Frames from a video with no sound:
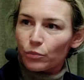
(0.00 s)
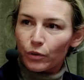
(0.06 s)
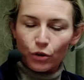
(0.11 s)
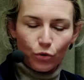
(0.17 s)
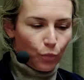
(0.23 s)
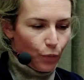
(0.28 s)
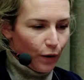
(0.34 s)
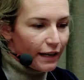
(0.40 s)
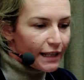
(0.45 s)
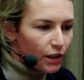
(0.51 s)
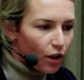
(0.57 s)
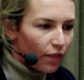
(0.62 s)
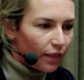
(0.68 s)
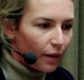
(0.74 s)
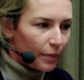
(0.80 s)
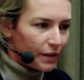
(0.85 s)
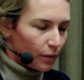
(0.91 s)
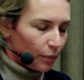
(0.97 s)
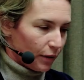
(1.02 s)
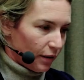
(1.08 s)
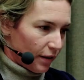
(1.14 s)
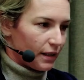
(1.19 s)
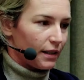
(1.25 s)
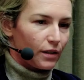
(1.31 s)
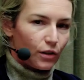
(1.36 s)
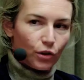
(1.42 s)
When you pressed on them, I said, but
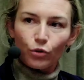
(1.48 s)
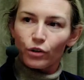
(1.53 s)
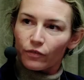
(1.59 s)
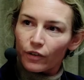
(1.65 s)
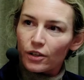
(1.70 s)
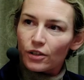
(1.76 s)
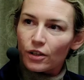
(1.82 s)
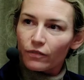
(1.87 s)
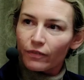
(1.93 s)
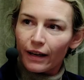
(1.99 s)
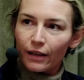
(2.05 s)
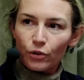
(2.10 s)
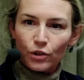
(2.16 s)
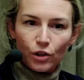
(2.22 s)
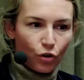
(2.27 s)
this is a universal value.